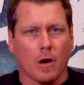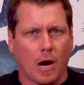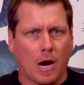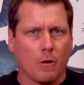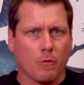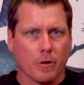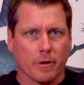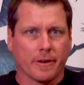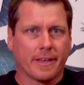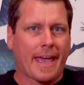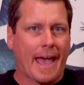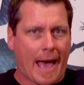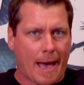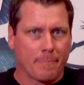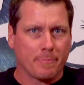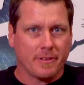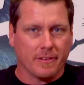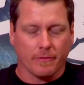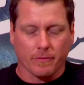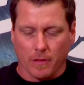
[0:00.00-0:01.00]
our
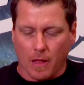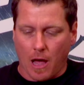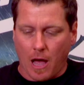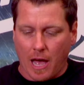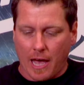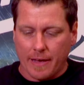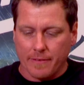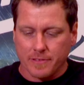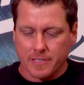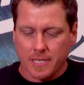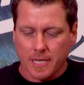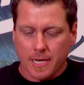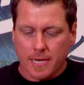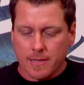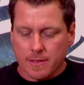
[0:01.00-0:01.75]
captive lives.